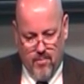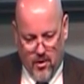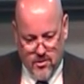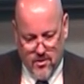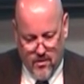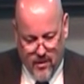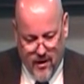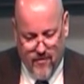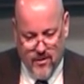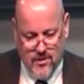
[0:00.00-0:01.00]
personal
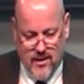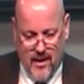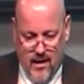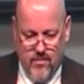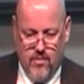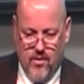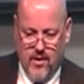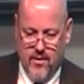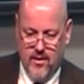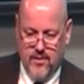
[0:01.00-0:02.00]
reference to
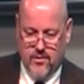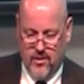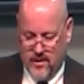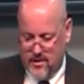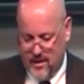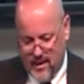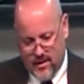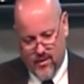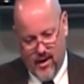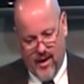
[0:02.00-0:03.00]
everyone who has trusted
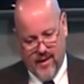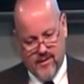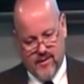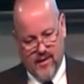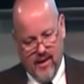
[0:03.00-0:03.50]
in Christ